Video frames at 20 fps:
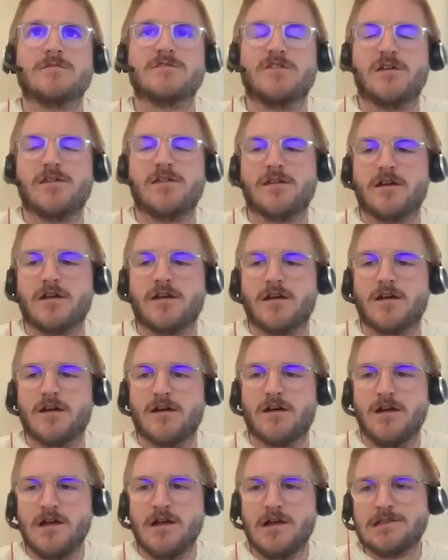So I think
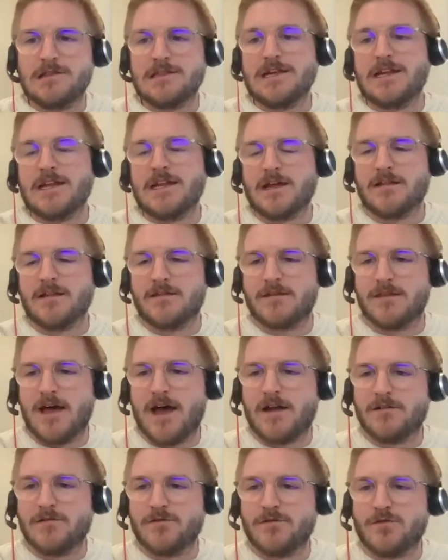leaning into
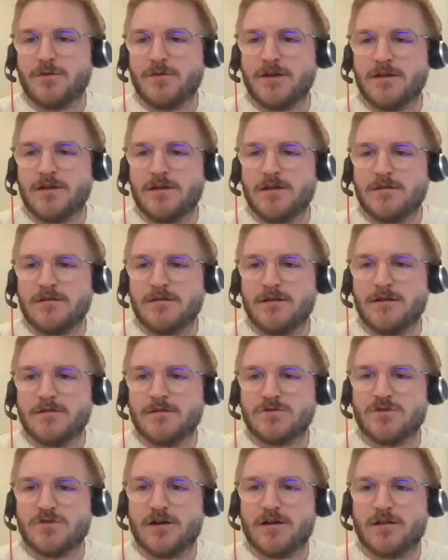that a little bit
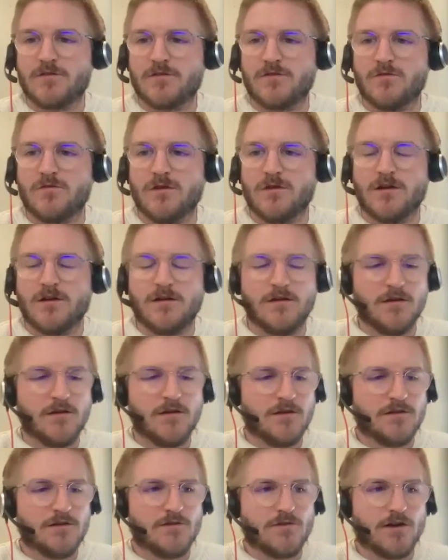and trying to
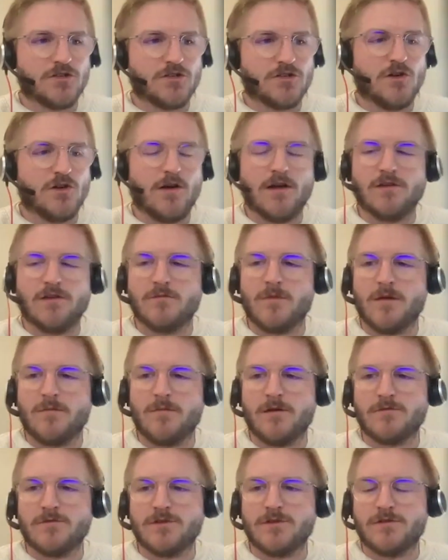show how you might
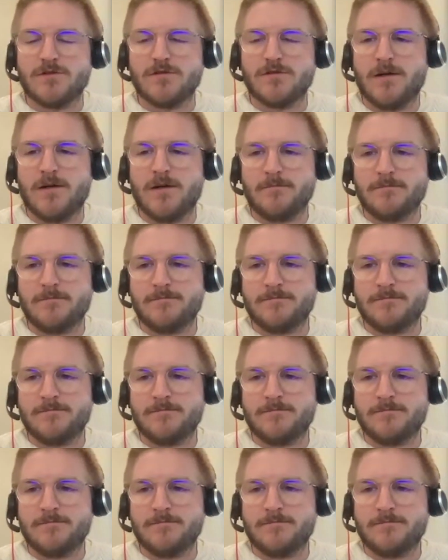be able to do that.